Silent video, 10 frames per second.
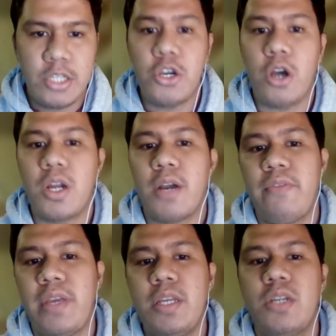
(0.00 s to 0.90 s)
In
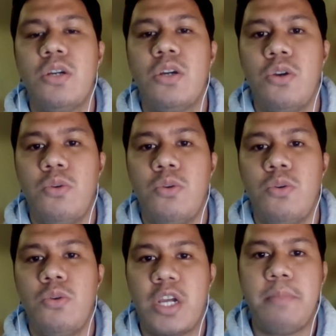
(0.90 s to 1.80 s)
geography,
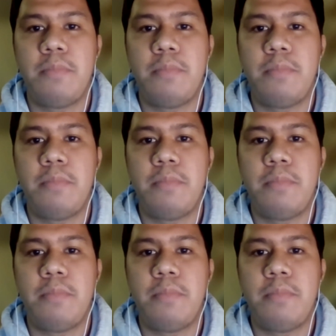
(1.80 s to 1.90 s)
which I